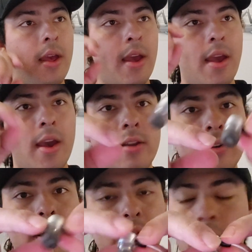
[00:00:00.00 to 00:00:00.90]
and
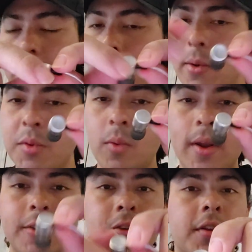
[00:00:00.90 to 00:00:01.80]
I thought it was quite
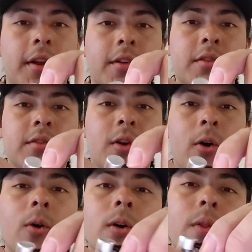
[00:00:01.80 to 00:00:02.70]
interesting.
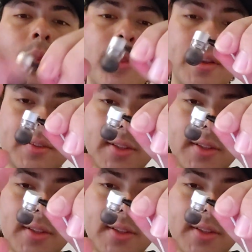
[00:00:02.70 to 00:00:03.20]
So this